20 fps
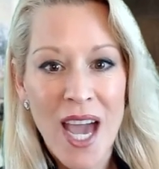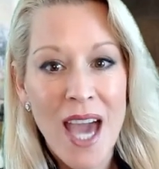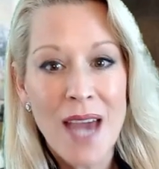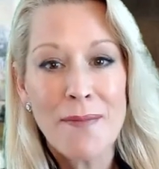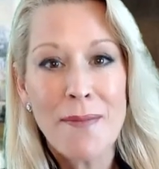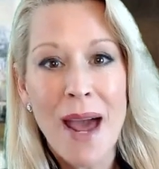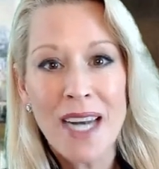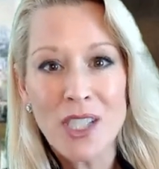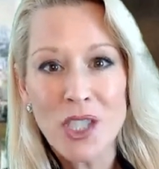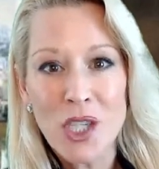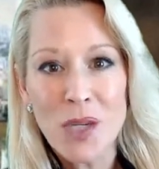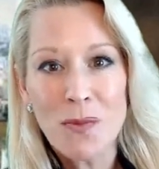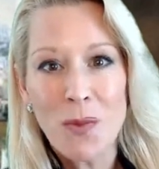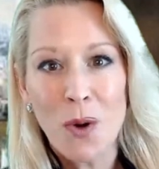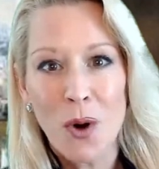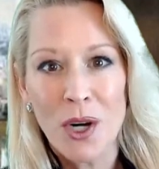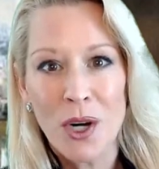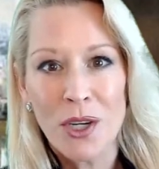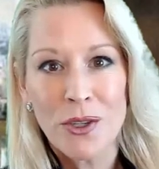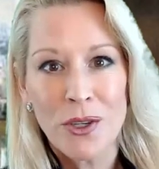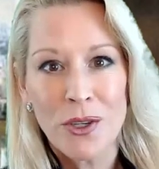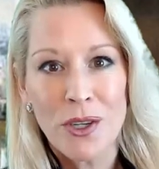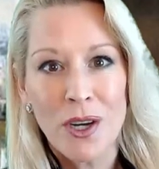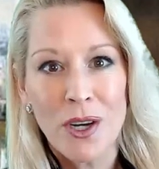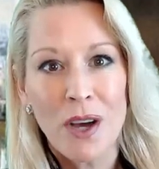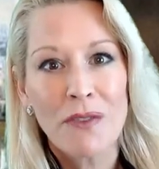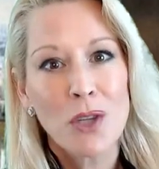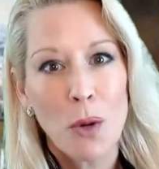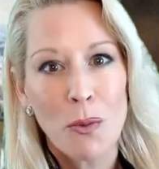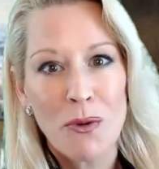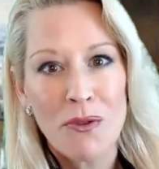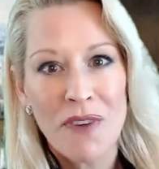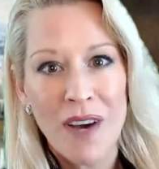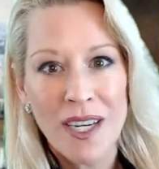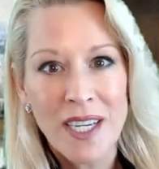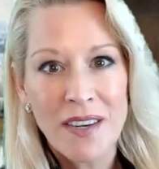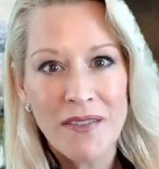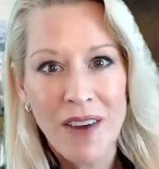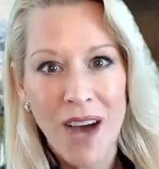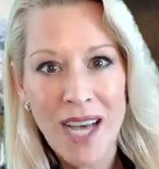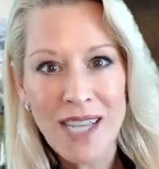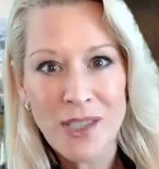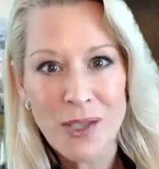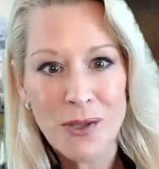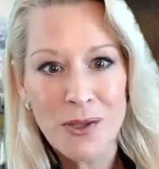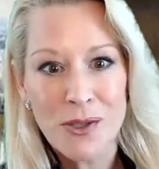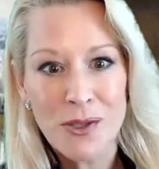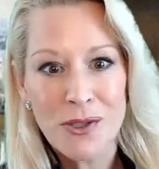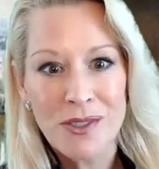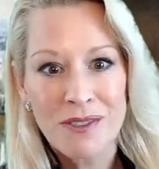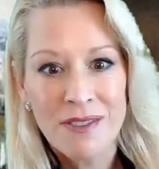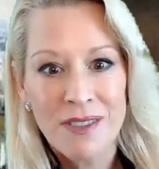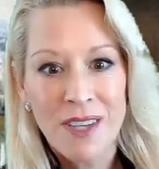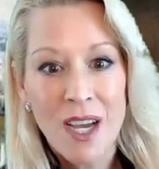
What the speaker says: and Managing Partner of Global Fund Advisors.